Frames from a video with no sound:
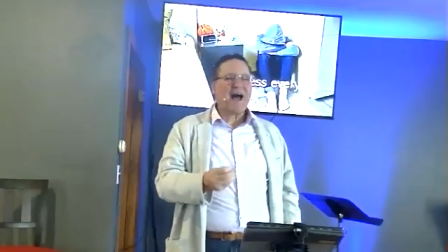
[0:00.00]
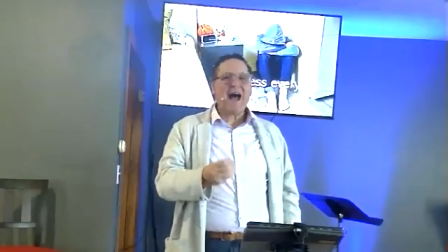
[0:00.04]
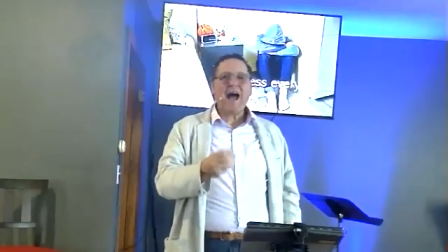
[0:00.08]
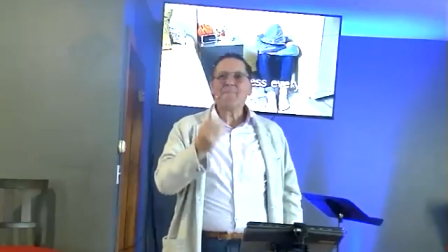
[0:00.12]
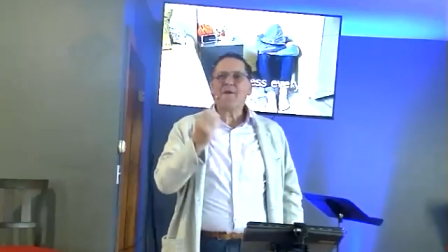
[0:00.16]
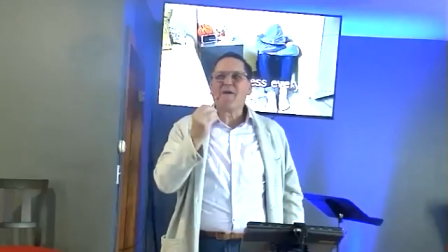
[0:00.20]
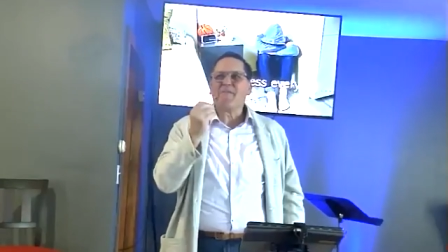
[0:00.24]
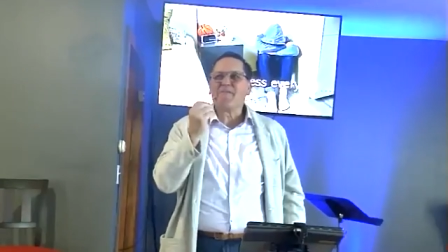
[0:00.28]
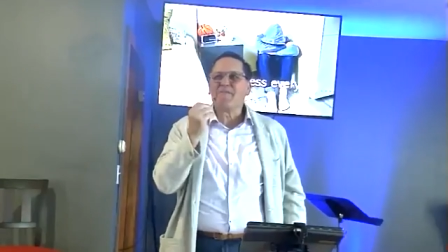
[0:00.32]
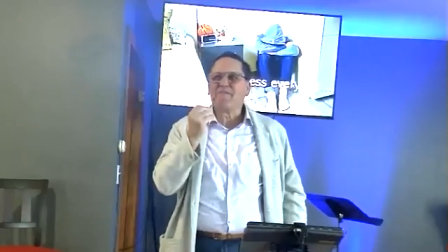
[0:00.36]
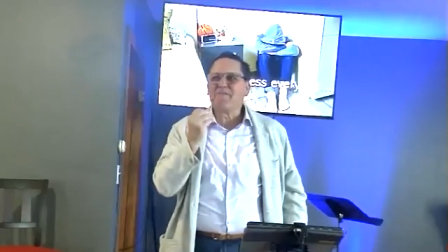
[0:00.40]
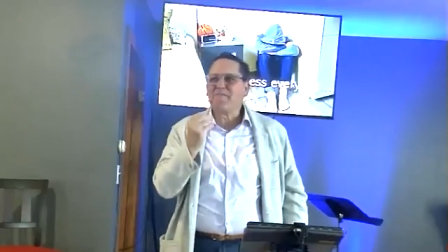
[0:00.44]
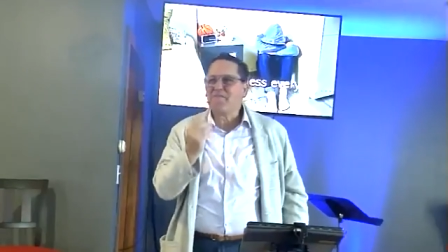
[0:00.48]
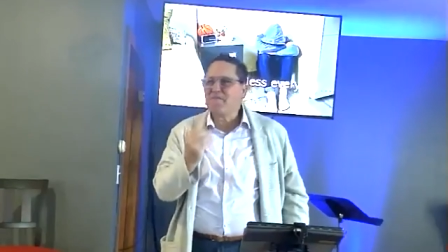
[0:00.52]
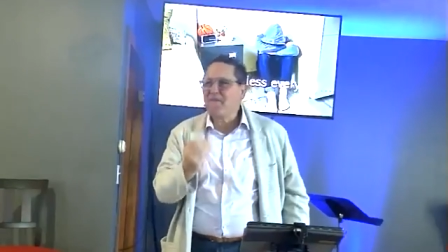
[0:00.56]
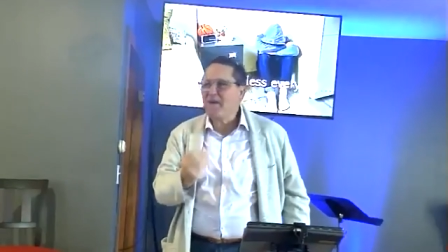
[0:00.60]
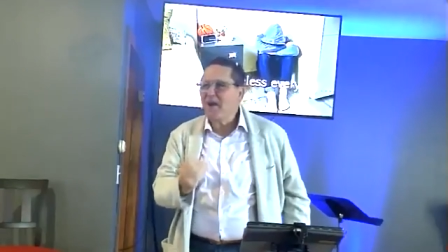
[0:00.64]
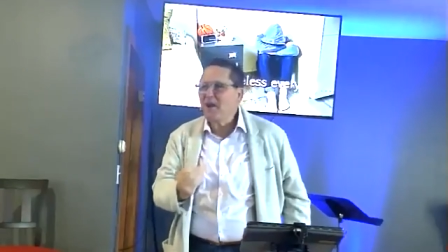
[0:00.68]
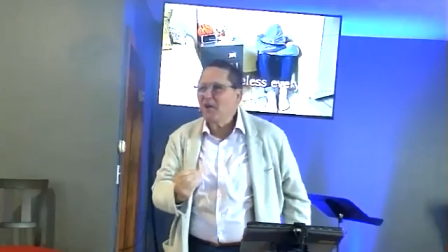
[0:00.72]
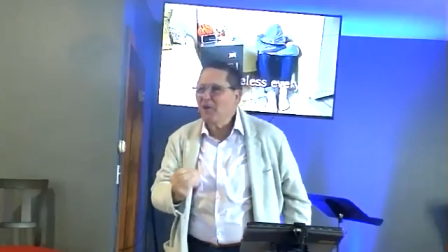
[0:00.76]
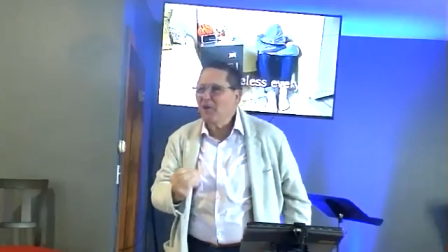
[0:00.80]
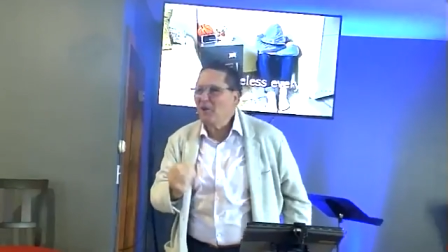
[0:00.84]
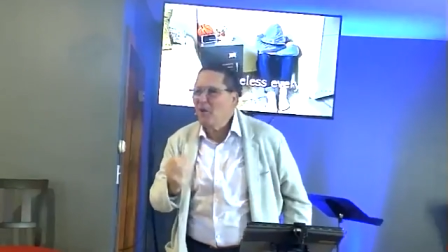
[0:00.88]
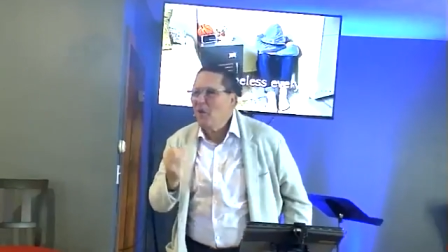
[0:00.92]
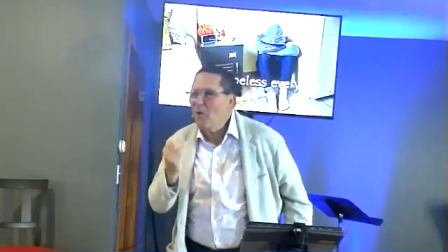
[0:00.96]
I'm a
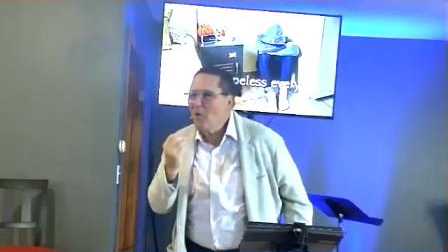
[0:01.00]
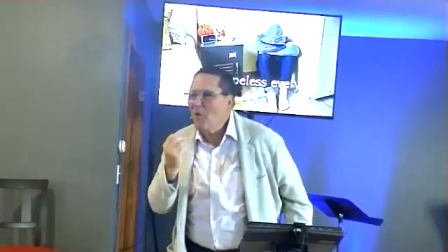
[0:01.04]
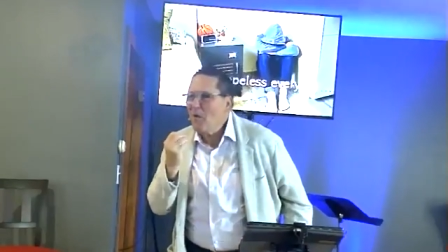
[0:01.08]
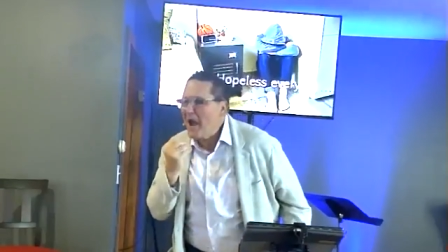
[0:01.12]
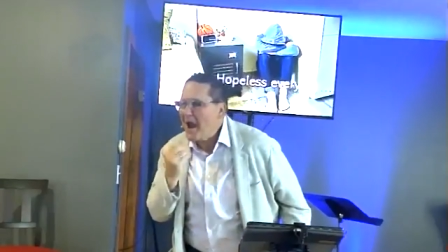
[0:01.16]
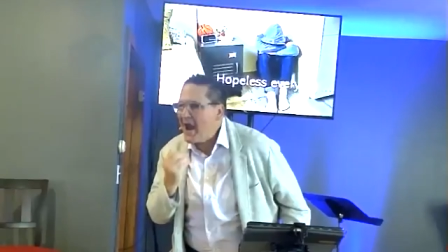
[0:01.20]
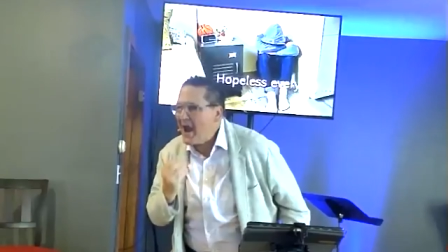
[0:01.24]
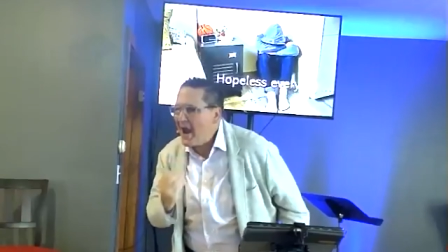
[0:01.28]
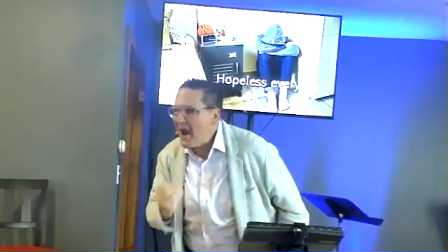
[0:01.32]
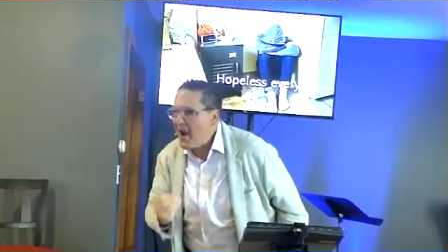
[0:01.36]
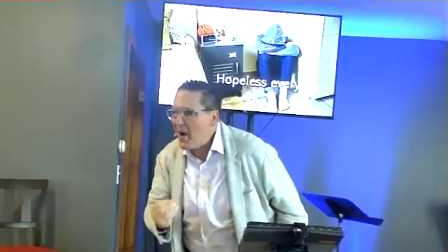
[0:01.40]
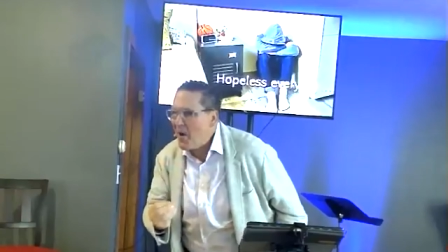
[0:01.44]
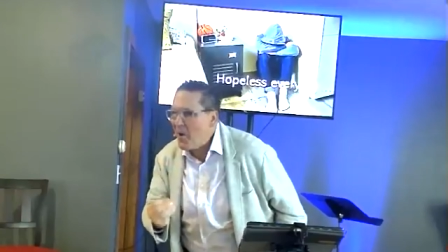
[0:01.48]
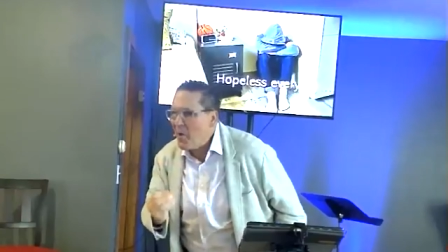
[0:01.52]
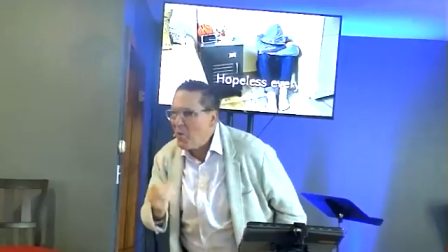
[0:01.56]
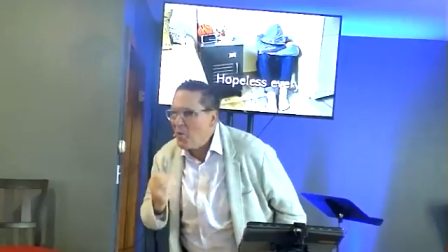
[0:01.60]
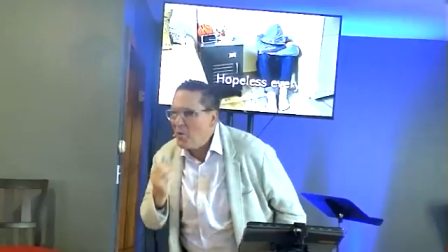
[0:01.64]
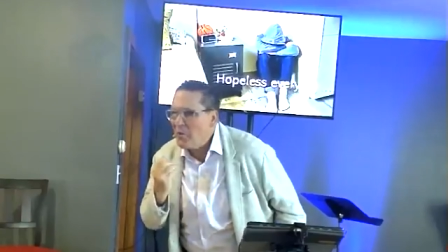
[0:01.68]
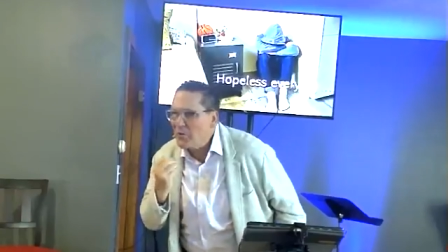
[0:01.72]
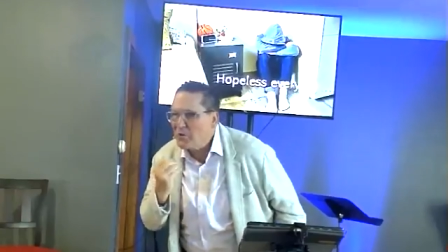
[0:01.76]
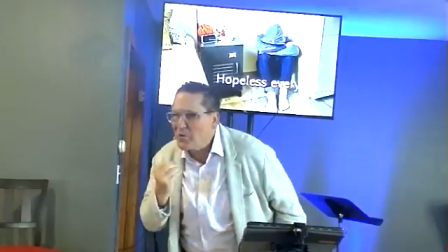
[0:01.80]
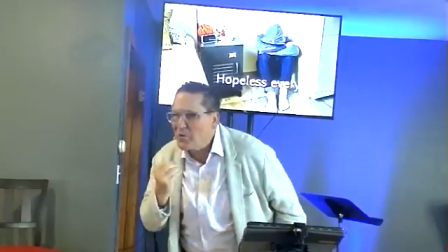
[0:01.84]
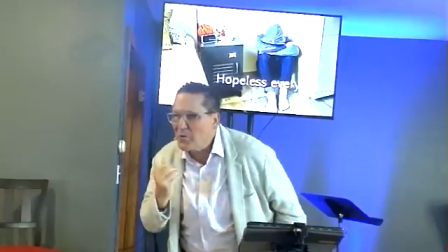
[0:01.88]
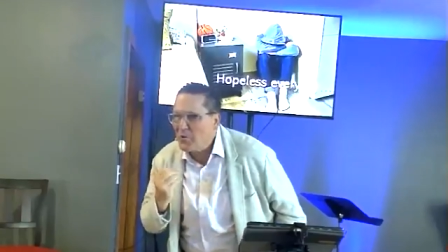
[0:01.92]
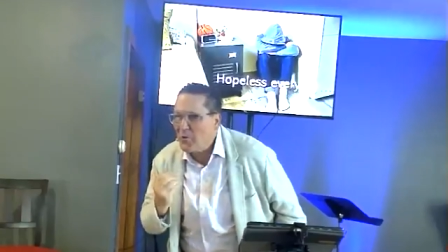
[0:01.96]
fellow heir
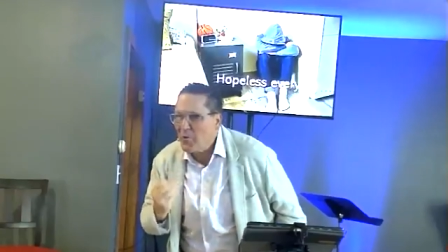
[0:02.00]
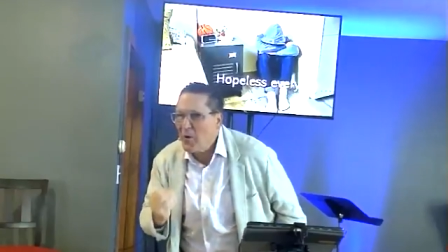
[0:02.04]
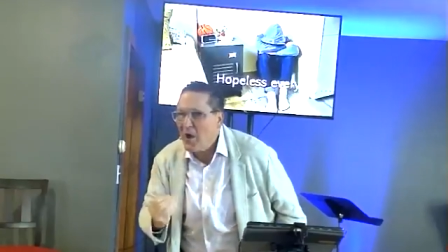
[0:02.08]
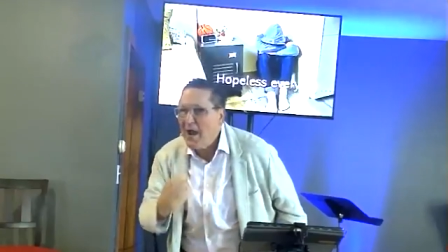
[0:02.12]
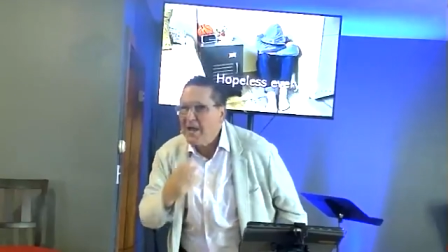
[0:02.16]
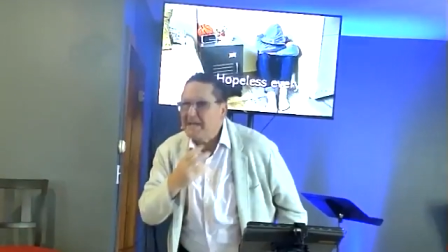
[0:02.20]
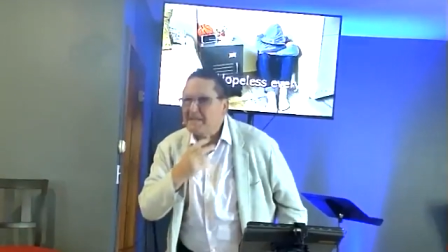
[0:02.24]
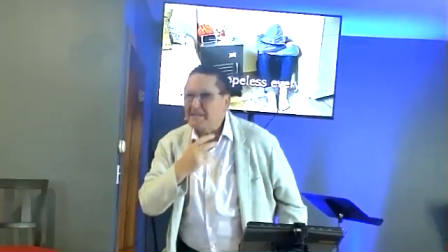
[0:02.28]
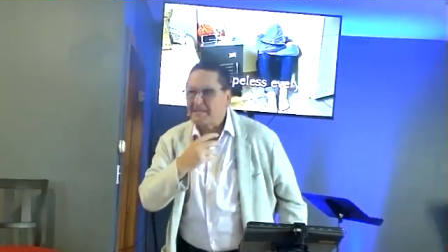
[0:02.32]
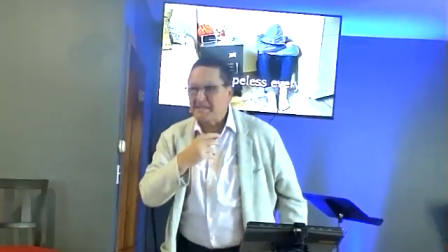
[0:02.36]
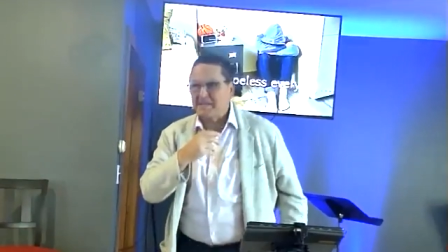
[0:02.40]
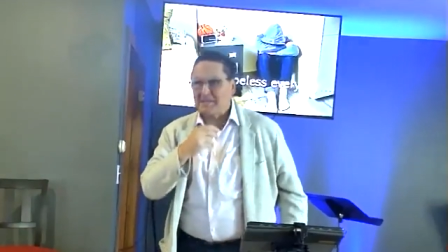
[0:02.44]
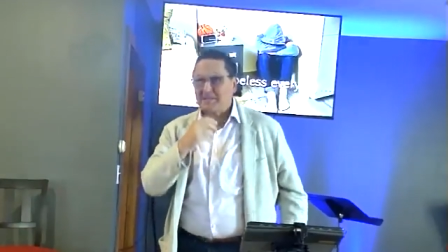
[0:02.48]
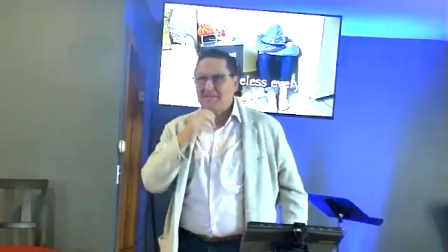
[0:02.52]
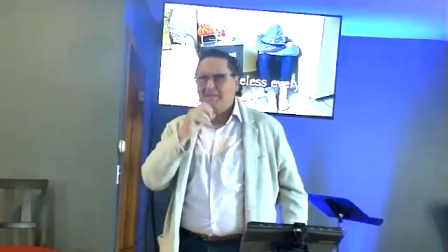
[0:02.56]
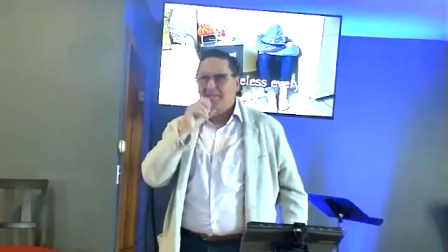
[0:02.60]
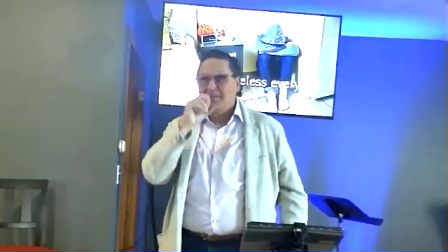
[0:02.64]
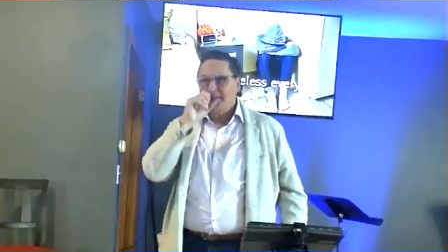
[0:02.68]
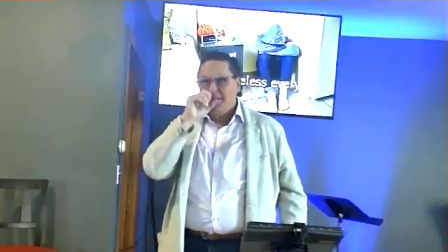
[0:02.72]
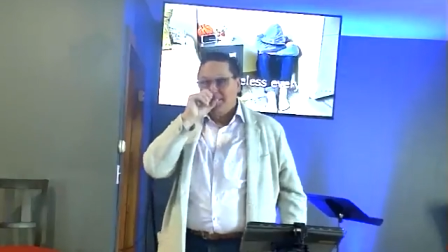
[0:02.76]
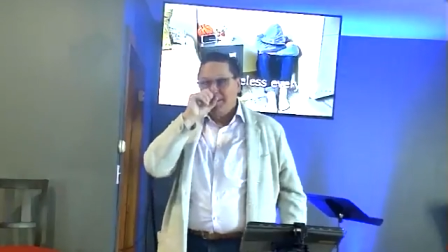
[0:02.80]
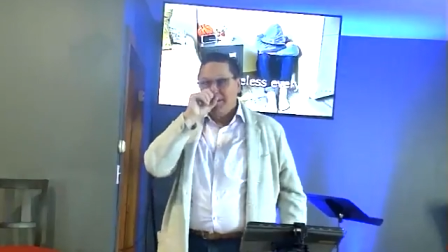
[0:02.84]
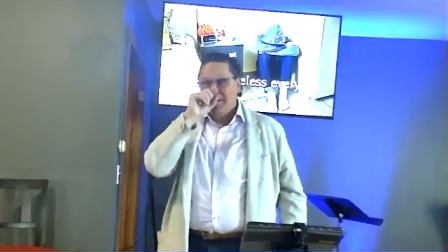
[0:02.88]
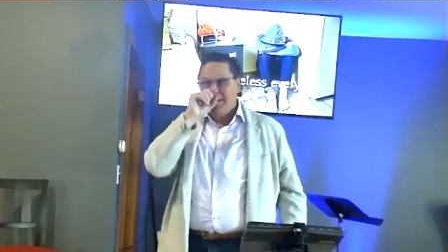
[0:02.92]
with Christ.